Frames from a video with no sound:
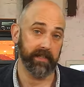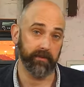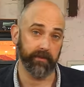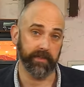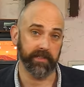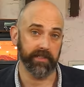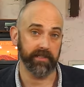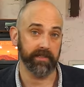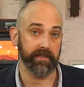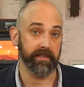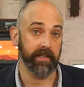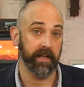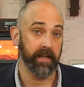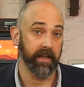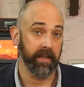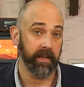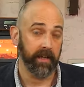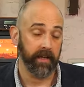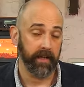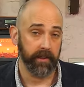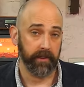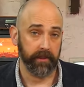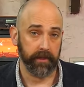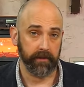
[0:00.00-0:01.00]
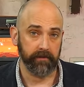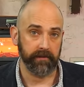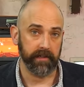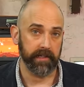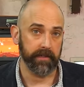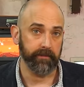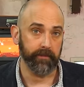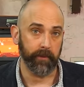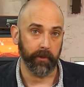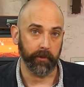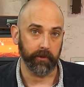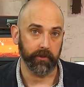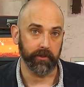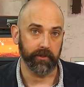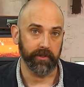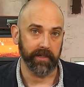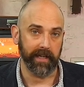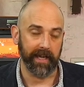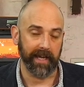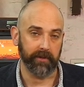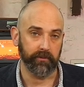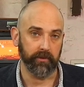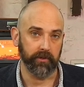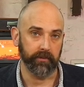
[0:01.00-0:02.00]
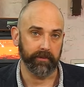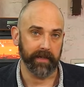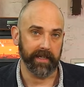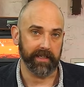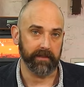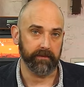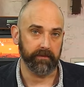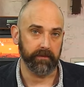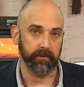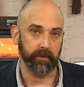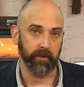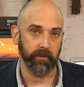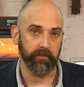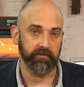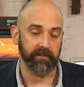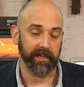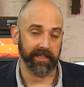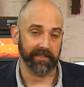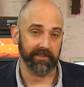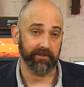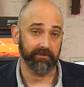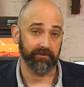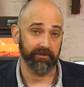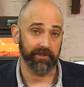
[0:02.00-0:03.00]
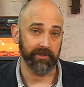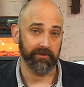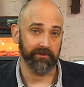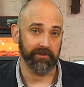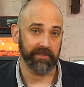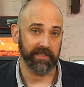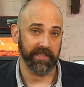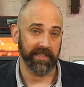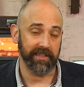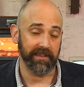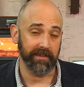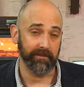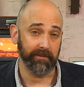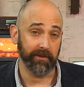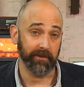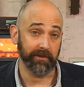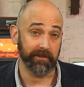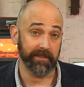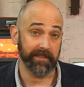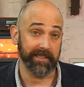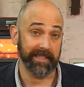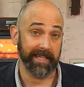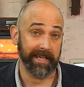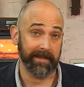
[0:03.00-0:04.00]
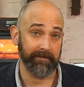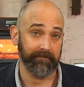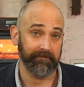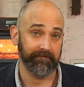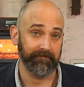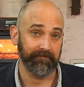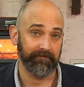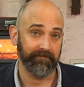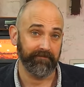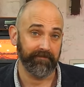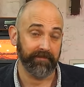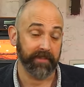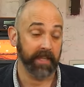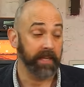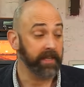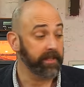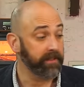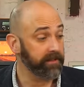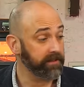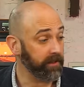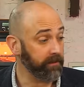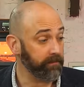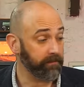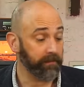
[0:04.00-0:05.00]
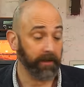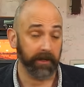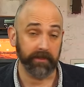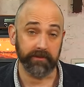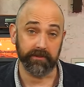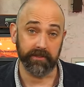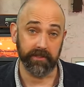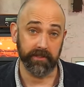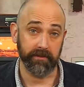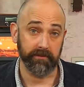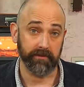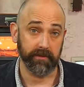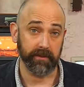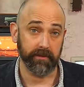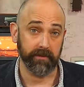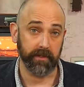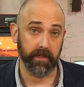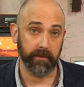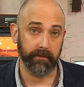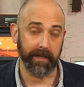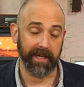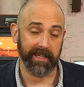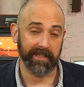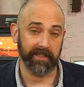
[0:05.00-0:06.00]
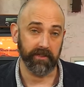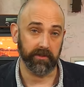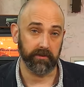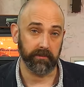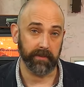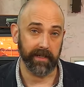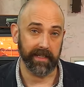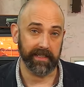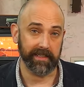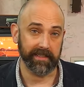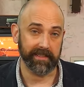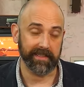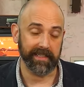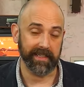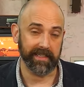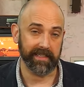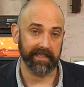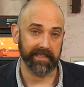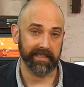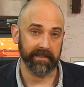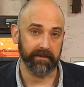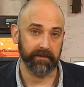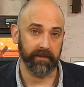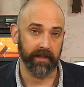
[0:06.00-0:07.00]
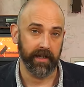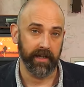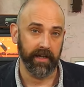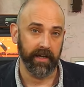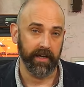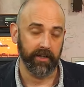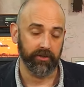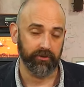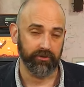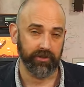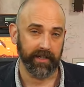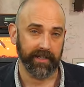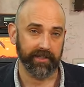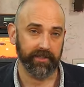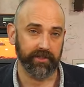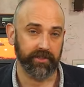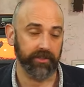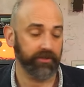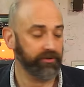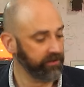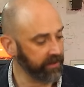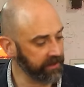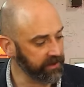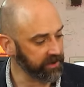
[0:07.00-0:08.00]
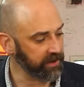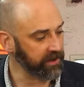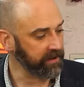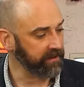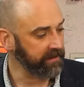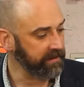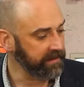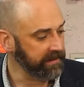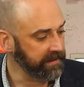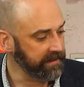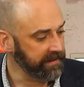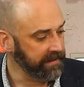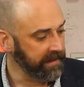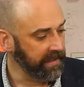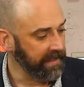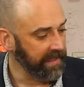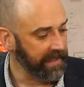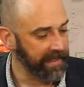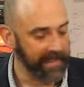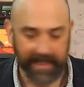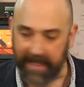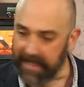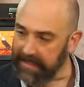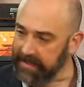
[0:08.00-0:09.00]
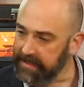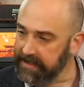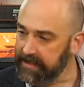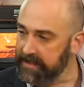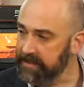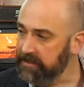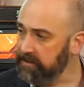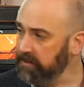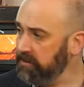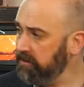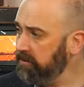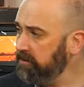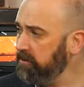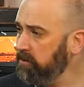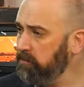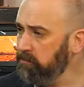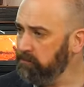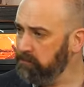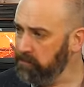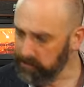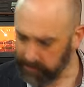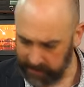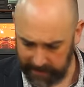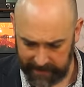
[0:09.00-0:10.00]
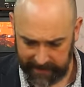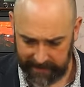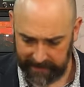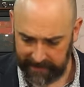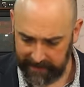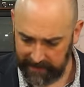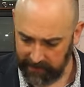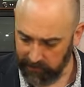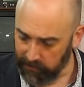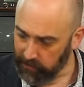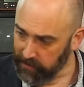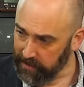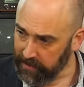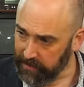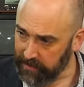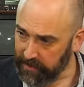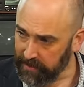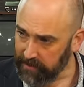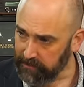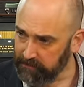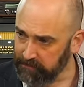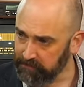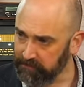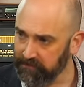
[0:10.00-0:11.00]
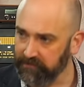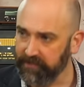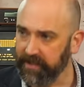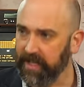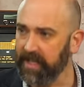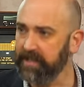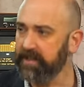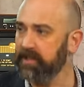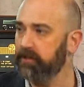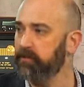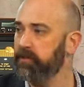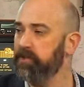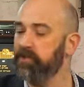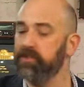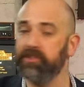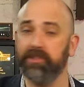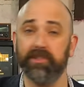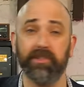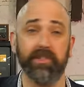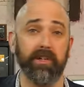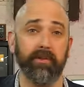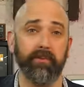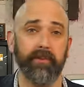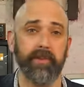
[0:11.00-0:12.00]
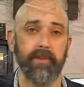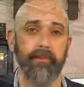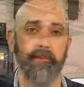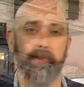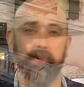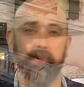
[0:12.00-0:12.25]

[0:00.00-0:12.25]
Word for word: here, which is thoroughly modern and will make for more practical use in the modern day. So part 2 of our Packard Bell Executive Trash to Treasure. Let's start unboxing with, I think we should start with the